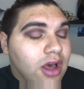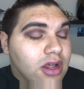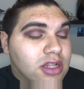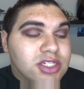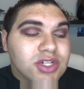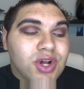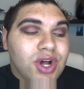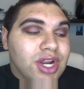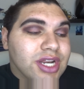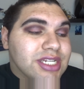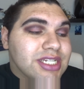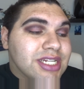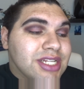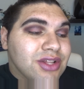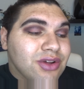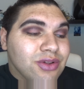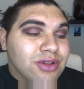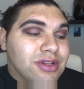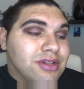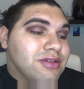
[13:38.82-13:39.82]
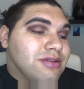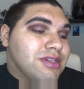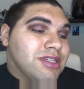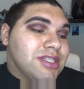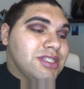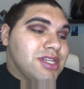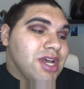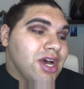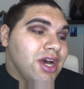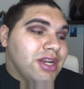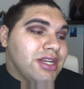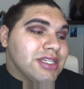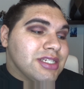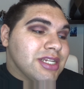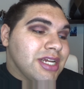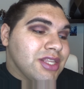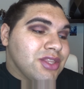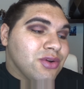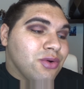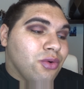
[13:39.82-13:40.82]
So honestly, the only dud is
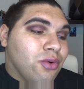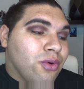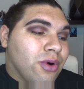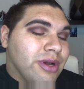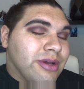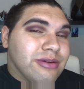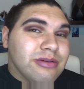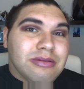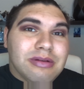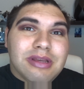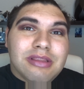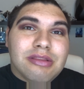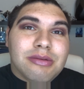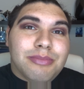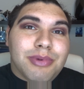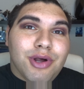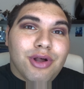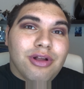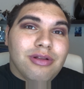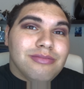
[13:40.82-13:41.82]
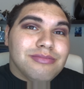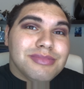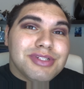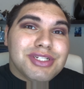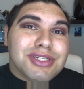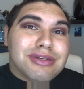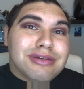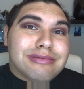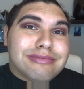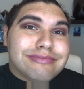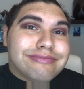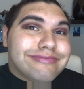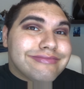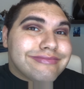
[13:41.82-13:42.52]
like the oil and the balm, so.